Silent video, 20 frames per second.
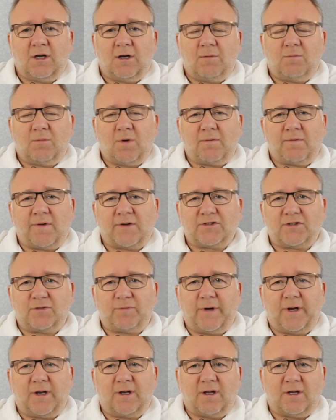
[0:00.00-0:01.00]
What I've actually
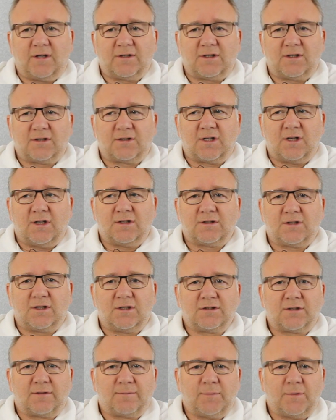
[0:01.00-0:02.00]
realised is, as
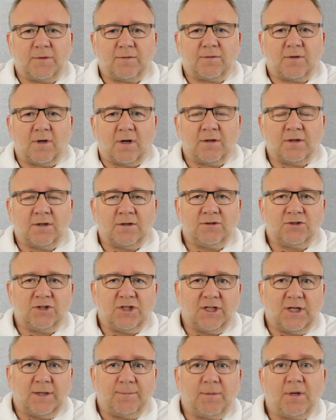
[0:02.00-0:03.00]
things have moved on and
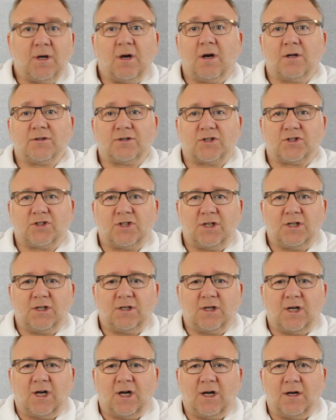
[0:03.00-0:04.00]
GDPR has
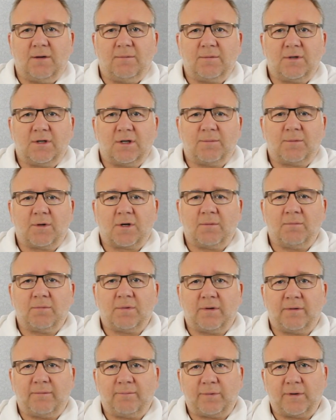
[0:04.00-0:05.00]
actually
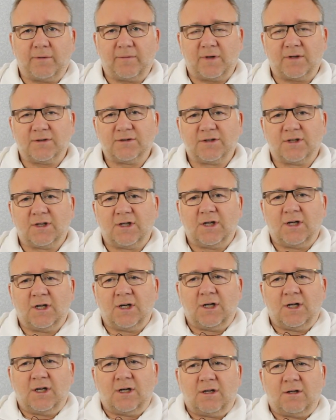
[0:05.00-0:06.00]
become prevalent,
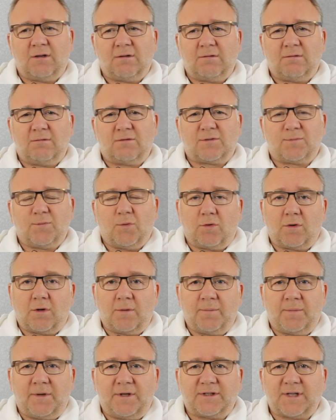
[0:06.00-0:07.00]
small
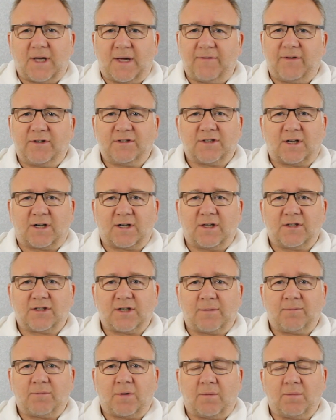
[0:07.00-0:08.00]
companies have exactly the
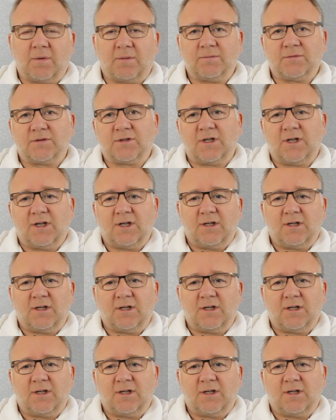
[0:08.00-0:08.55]
same problems.